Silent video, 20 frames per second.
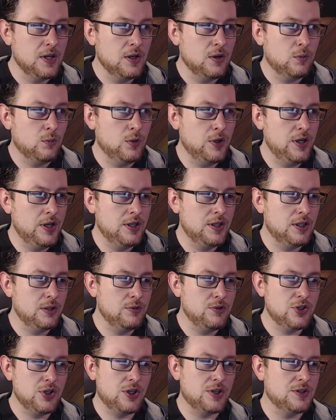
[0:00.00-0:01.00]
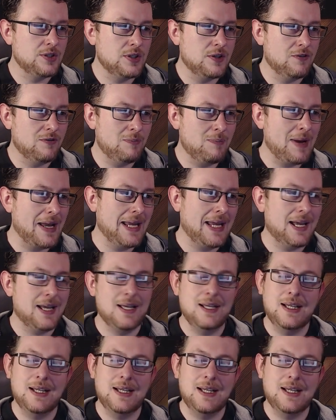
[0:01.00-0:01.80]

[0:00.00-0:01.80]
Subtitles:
What you can do is you can sort of bake